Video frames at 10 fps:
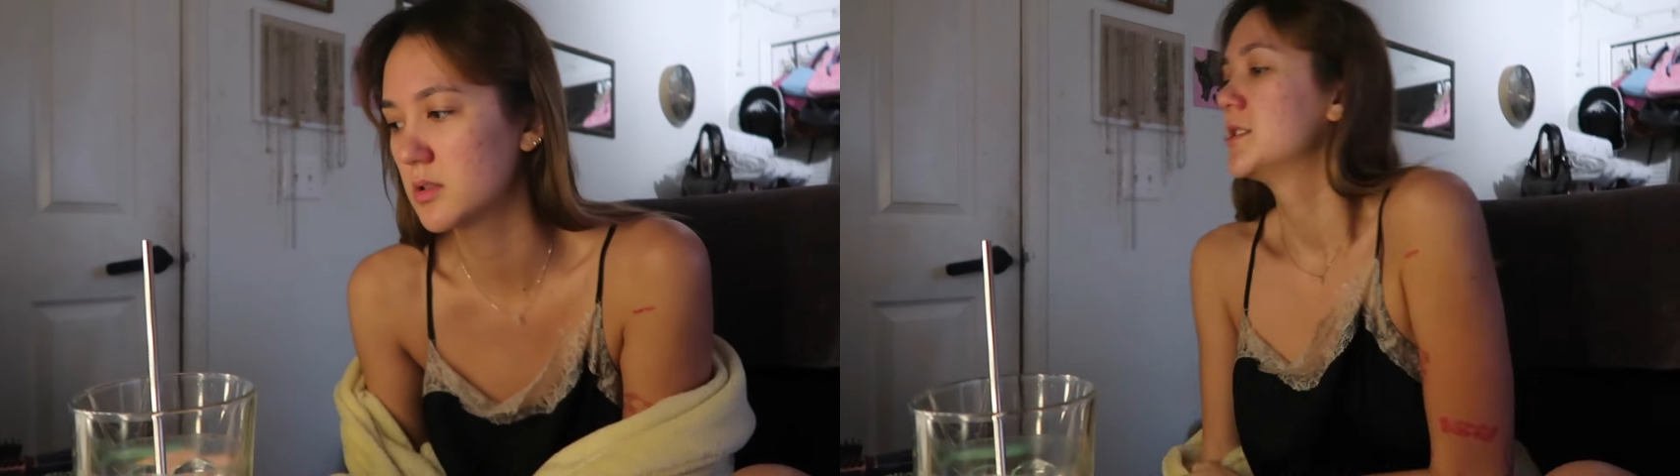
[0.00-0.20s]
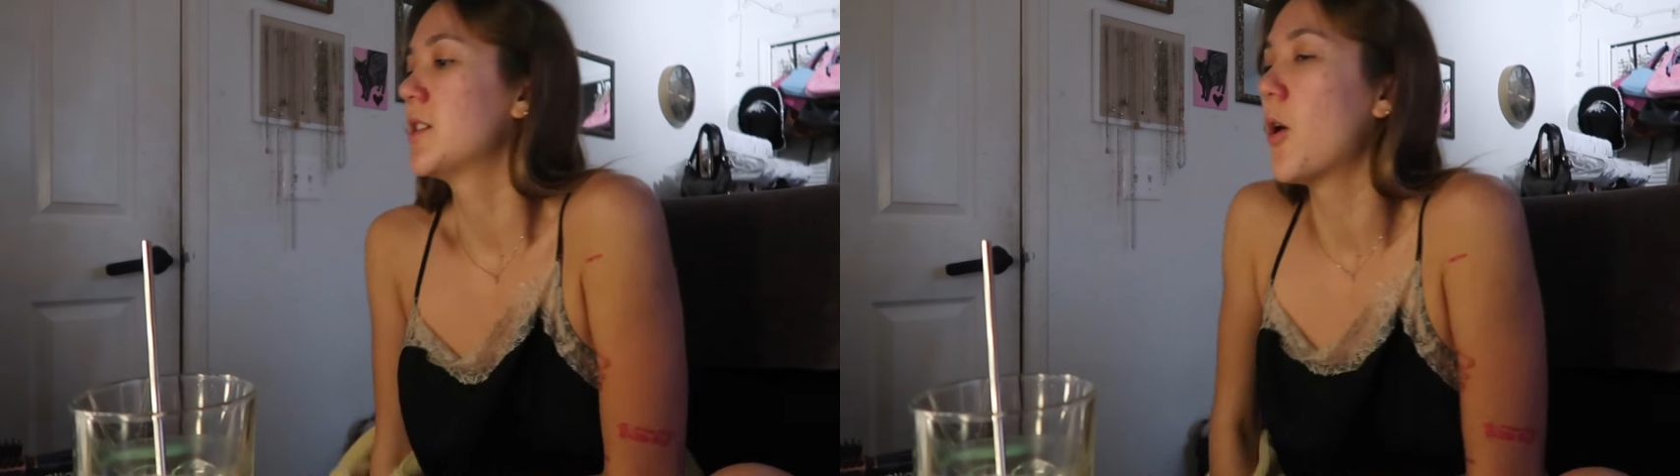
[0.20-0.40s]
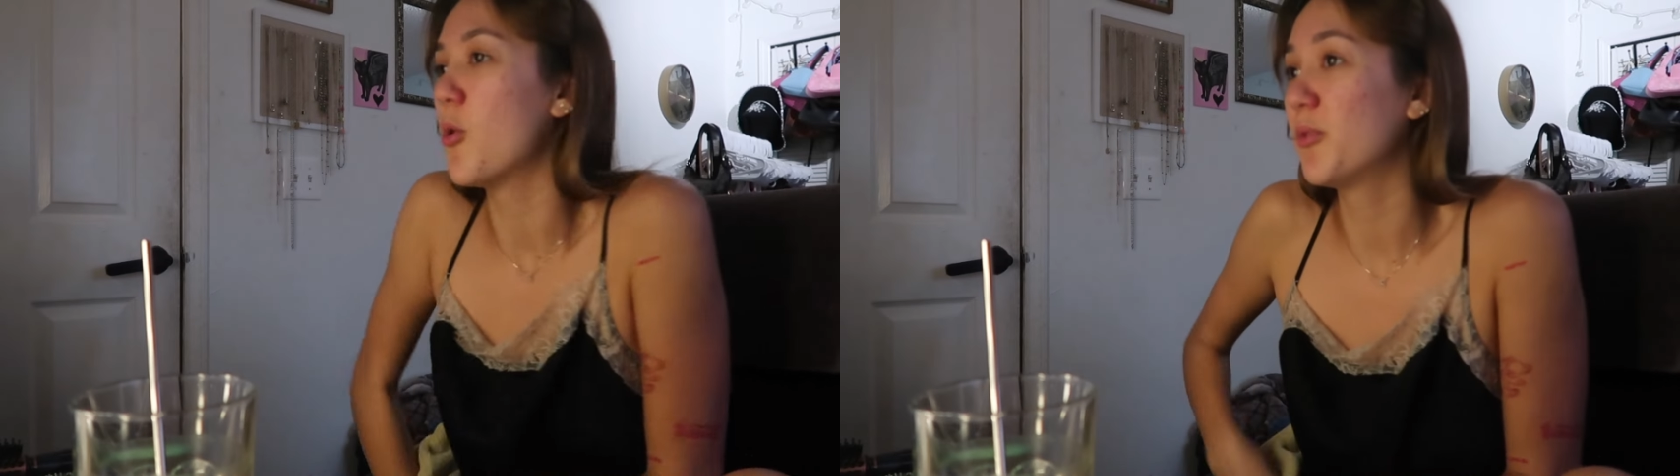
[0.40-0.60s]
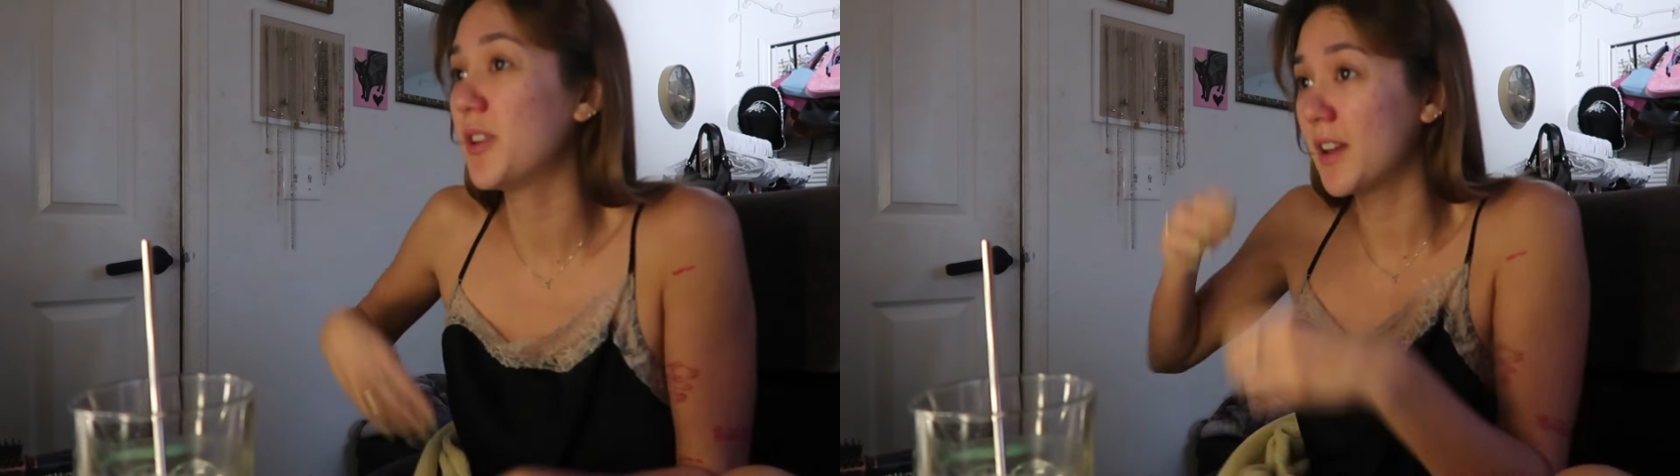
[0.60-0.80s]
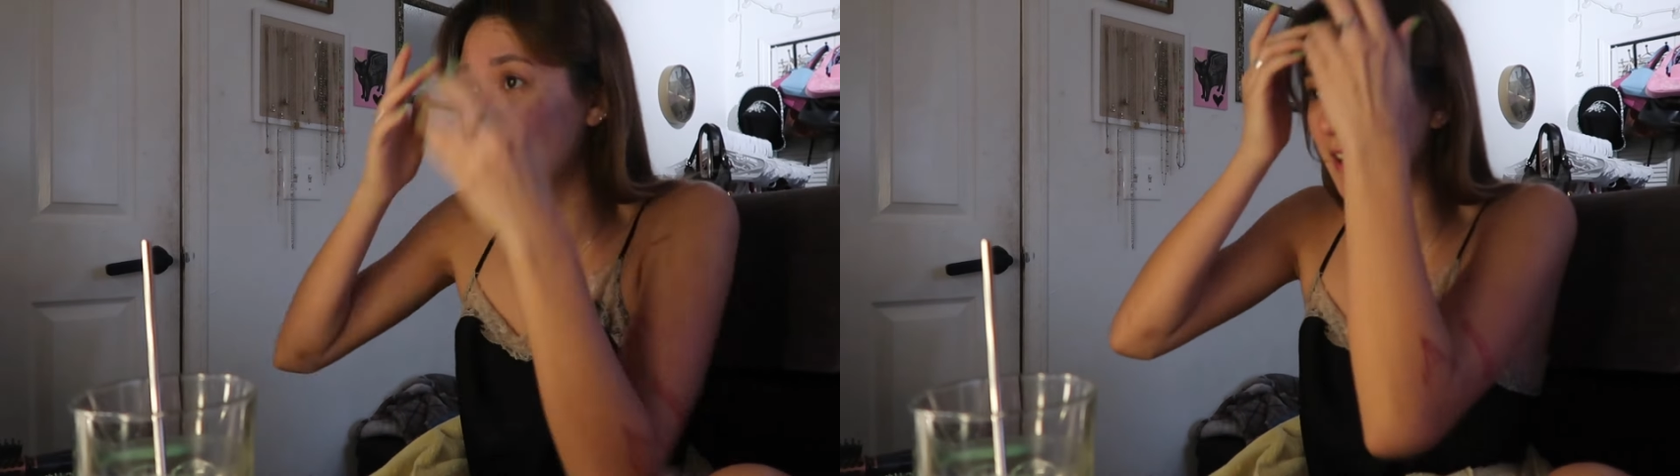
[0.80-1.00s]
So hopefully
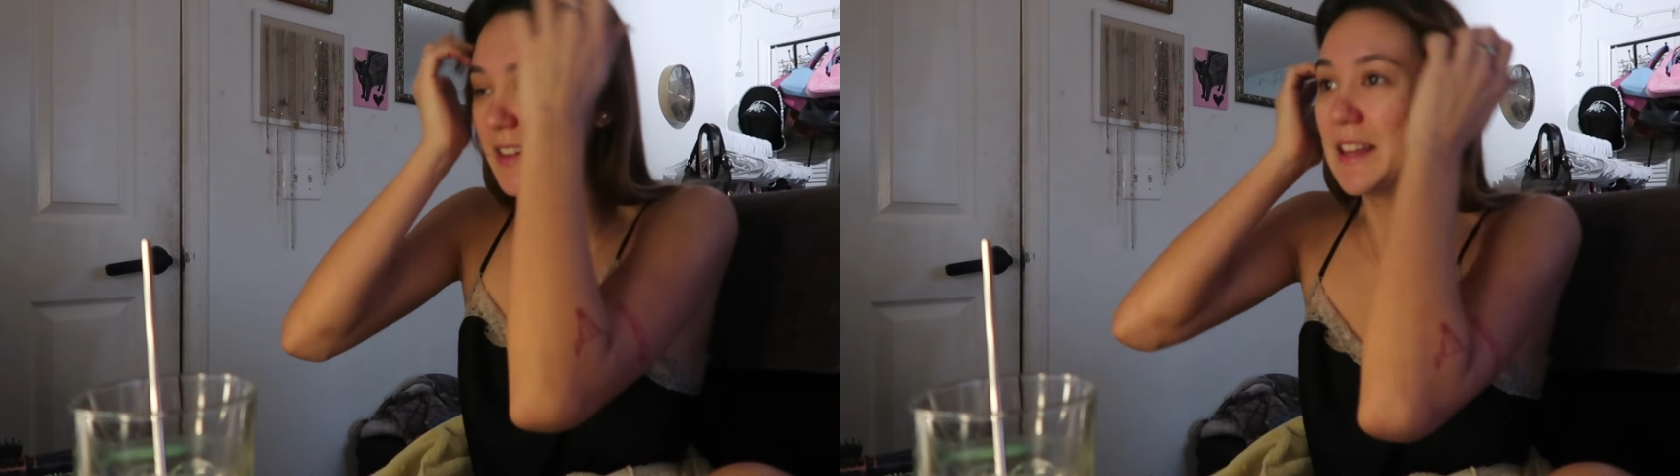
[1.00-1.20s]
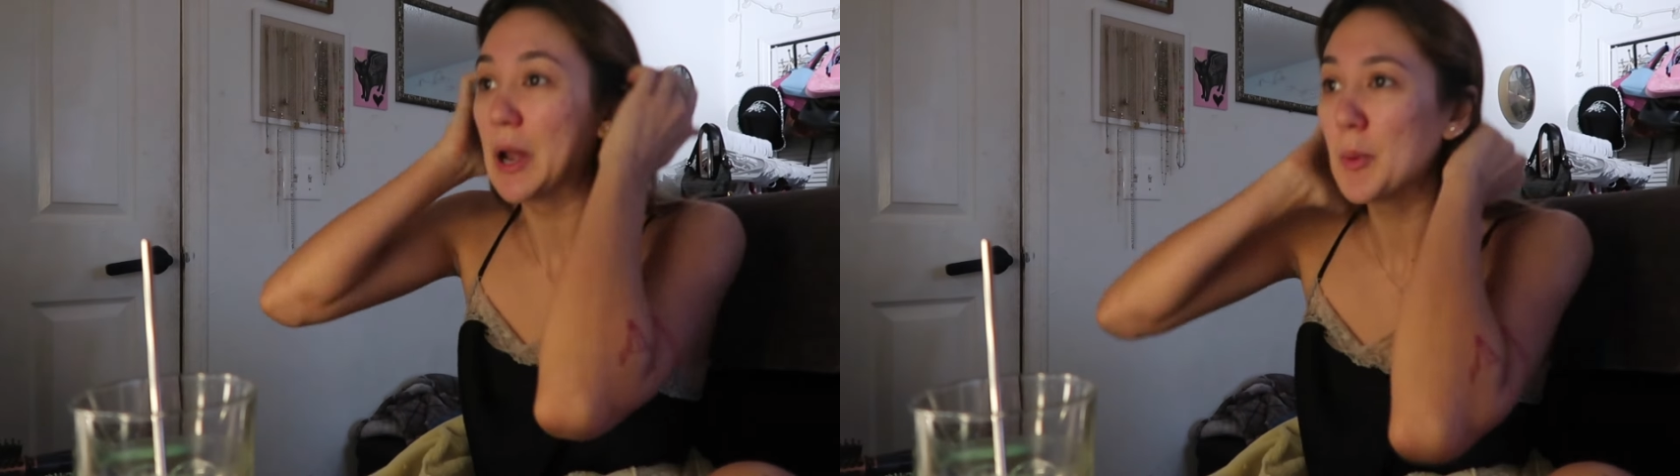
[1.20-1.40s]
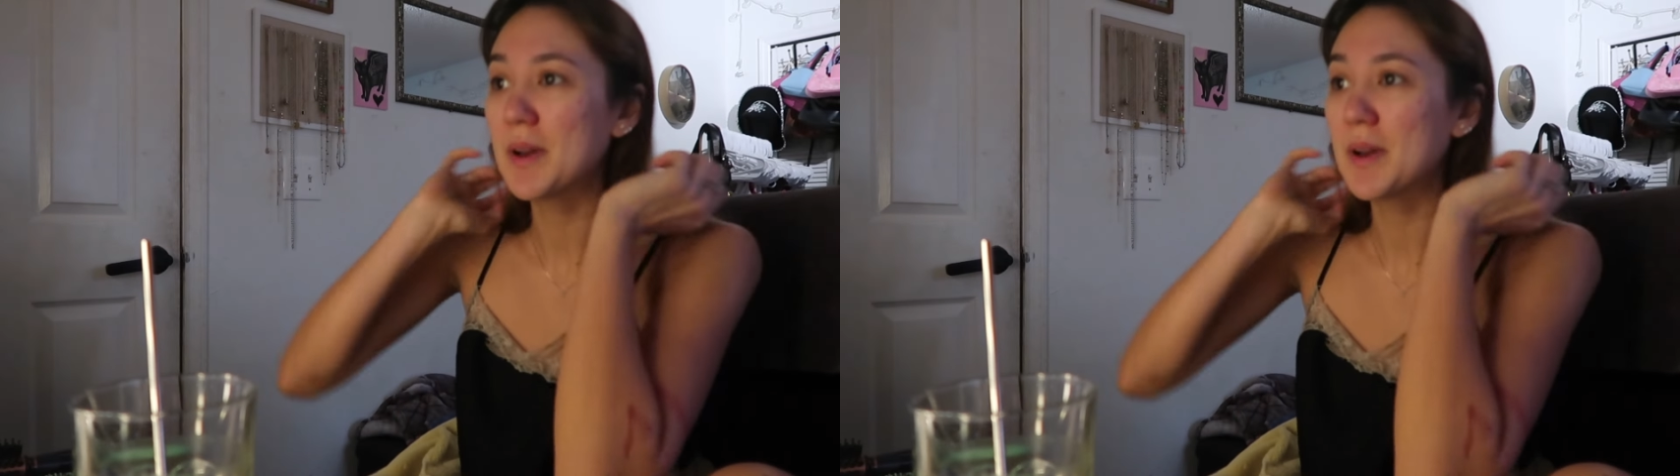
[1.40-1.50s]
I can get a little